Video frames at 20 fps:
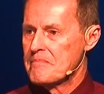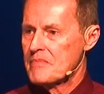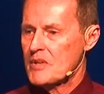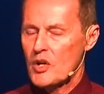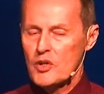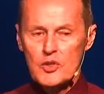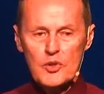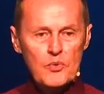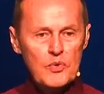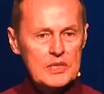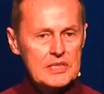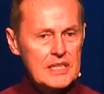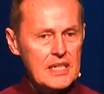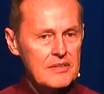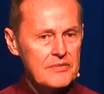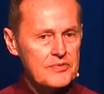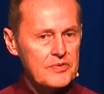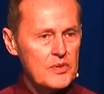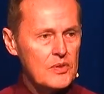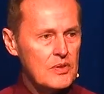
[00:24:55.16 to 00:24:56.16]
Are you
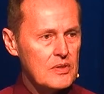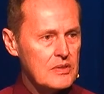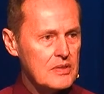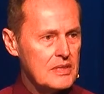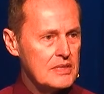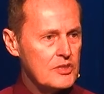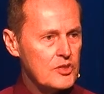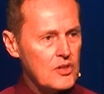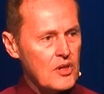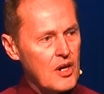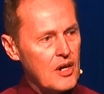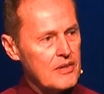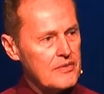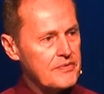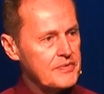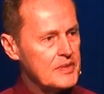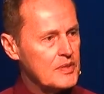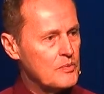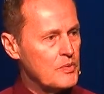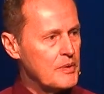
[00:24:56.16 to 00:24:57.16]
resentful? Is your heart
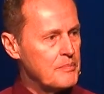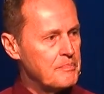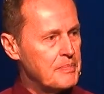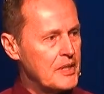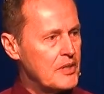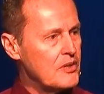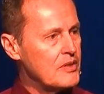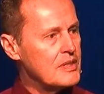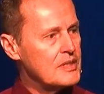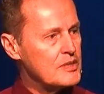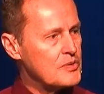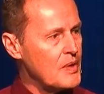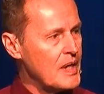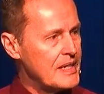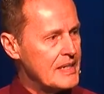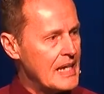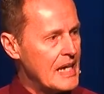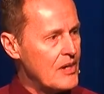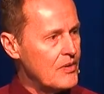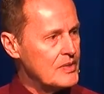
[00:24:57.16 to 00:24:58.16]
filled with bitterness
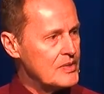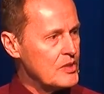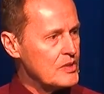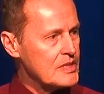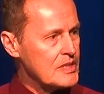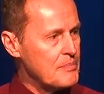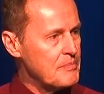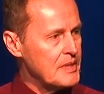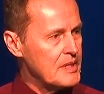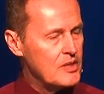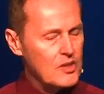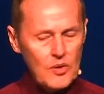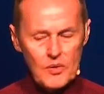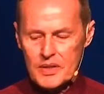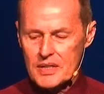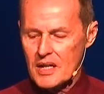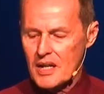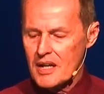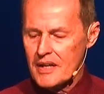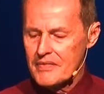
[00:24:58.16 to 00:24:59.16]
right now? Is there something
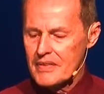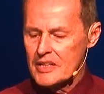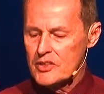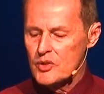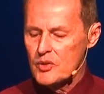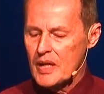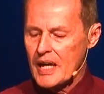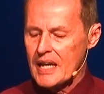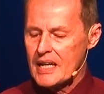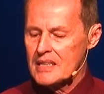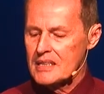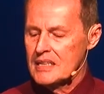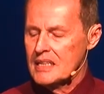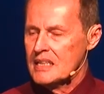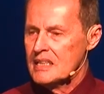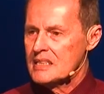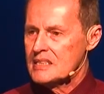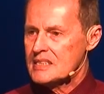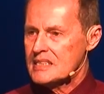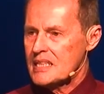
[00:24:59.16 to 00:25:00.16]
going on that you can't
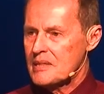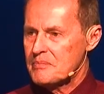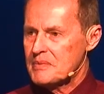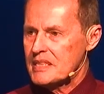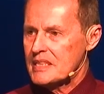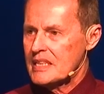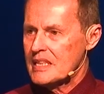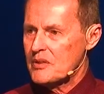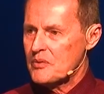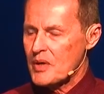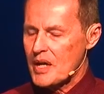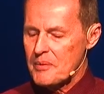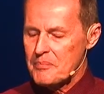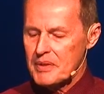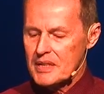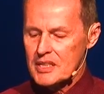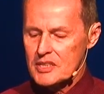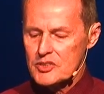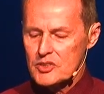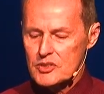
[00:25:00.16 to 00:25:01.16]
seem to get right
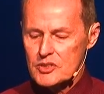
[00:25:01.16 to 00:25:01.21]
because